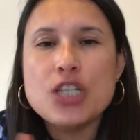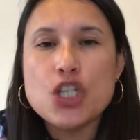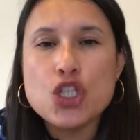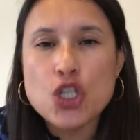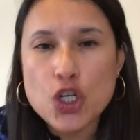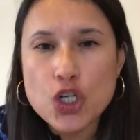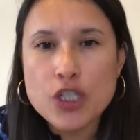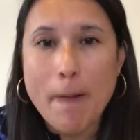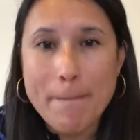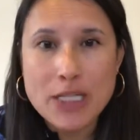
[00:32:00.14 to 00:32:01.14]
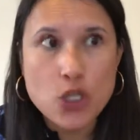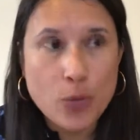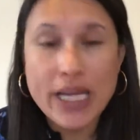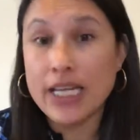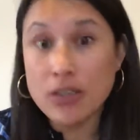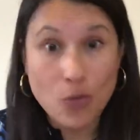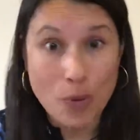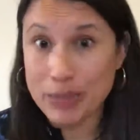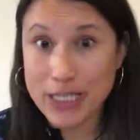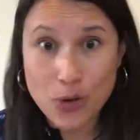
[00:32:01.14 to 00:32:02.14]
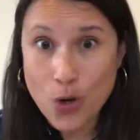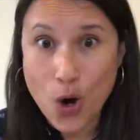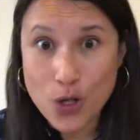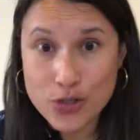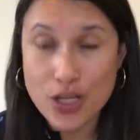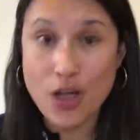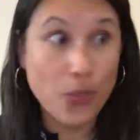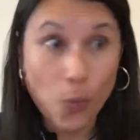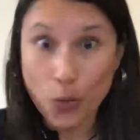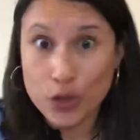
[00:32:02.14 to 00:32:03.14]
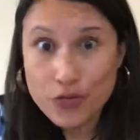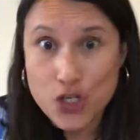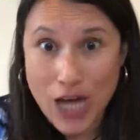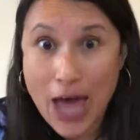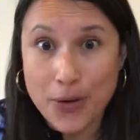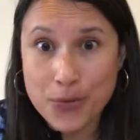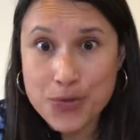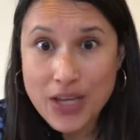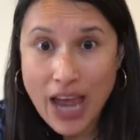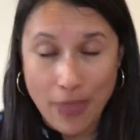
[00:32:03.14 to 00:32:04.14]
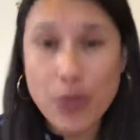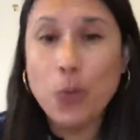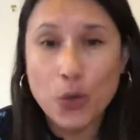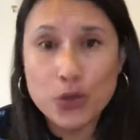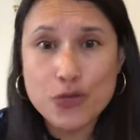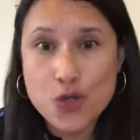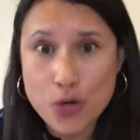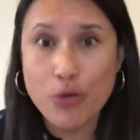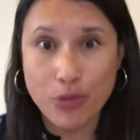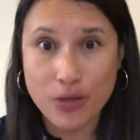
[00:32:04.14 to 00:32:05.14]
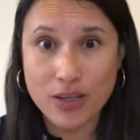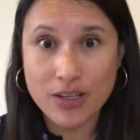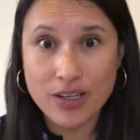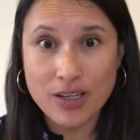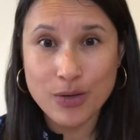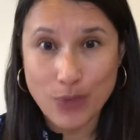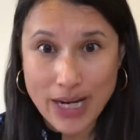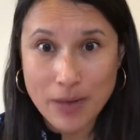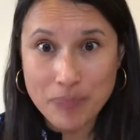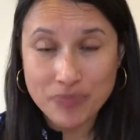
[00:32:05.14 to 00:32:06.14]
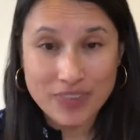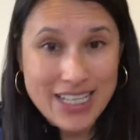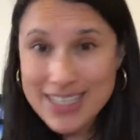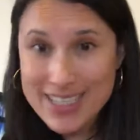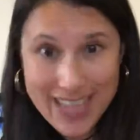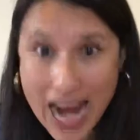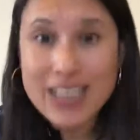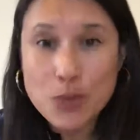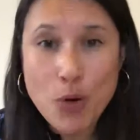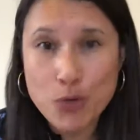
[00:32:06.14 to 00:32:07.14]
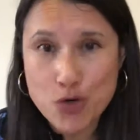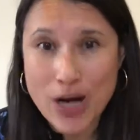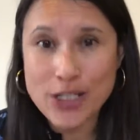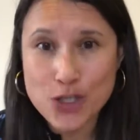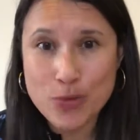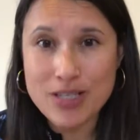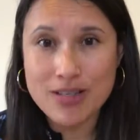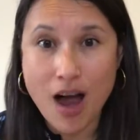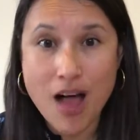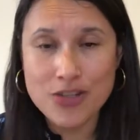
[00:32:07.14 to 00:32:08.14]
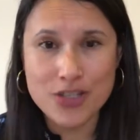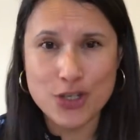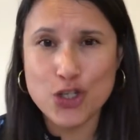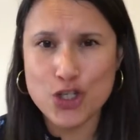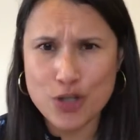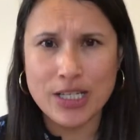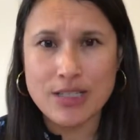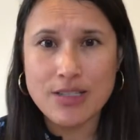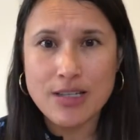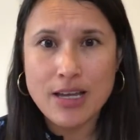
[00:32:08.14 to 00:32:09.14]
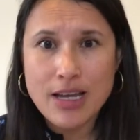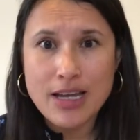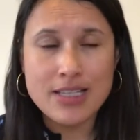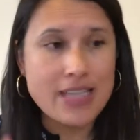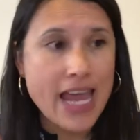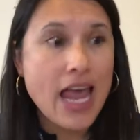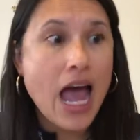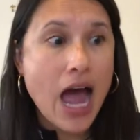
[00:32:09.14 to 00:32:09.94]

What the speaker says: discern between what Plato calls the world of shadows and the world of truth, right? That's exactly what we're trying to do as scholars and as students, is say,